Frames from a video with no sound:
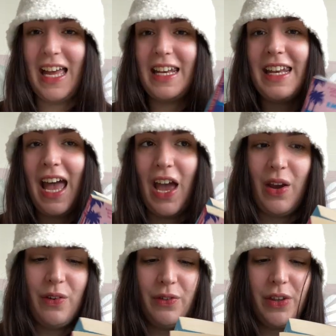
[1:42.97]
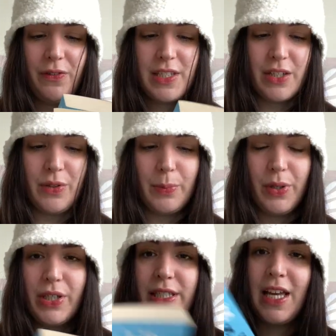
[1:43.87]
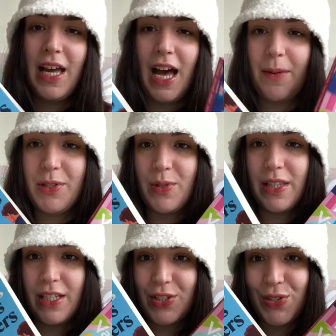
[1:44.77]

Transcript: And now for the physical books, I'm between these